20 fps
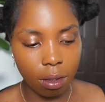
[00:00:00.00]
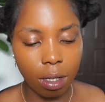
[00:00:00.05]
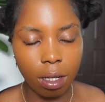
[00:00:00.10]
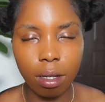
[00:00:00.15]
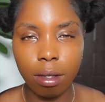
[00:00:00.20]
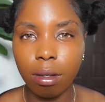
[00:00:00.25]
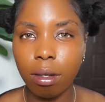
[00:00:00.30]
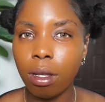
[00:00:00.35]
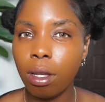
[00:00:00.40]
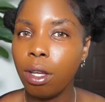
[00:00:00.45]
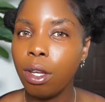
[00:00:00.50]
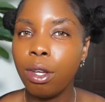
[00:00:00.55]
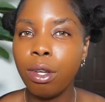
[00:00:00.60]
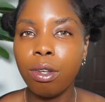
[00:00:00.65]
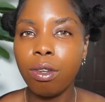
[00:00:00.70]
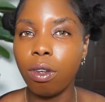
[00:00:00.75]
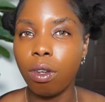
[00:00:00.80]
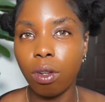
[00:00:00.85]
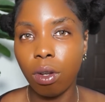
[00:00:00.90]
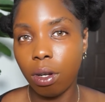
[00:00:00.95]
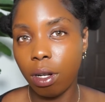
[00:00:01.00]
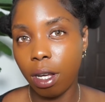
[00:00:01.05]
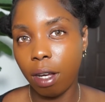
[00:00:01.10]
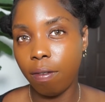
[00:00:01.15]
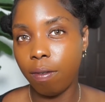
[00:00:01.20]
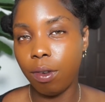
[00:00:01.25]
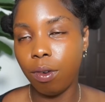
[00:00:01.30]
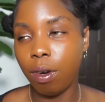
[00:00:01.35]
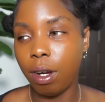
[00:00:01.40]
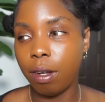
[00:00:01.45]
then you don't
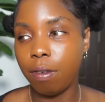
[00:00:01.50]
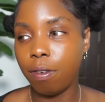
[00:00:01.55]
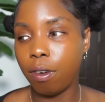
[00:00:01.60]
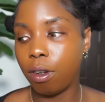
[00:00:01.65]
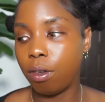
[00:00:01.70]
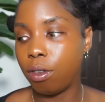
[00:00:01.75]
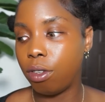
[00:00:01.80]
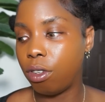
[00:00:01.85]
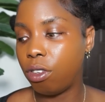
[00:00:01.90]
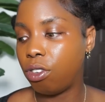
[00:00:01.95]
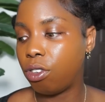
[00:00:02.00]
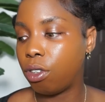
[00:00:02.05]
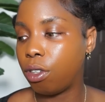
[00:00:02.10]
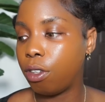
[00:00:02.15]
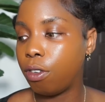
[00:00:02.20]
have the right foundation.